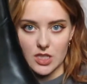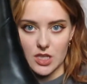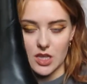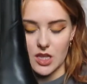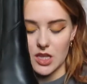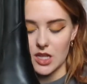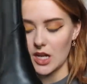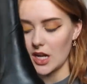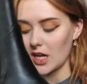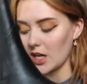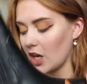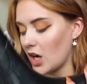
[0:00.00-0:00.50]

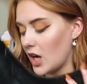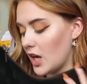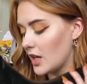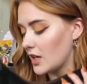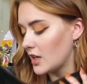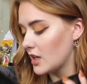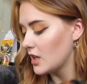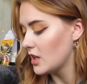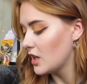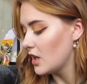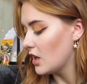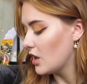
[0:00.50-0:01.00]
that I got
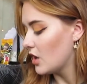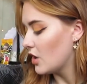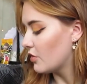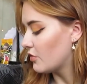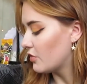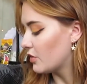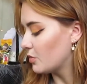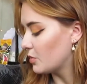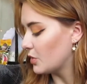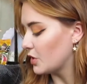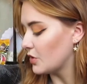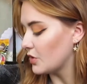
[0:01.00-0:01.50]

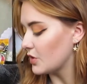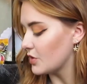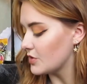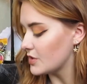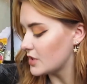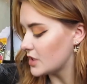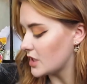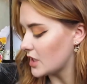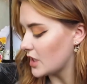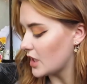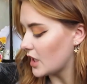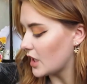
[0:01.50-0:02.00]
from
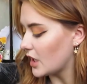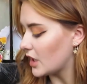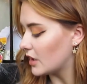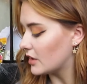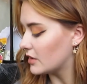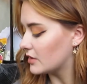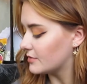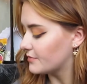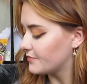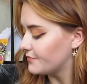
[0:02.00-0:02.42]
Lulus here.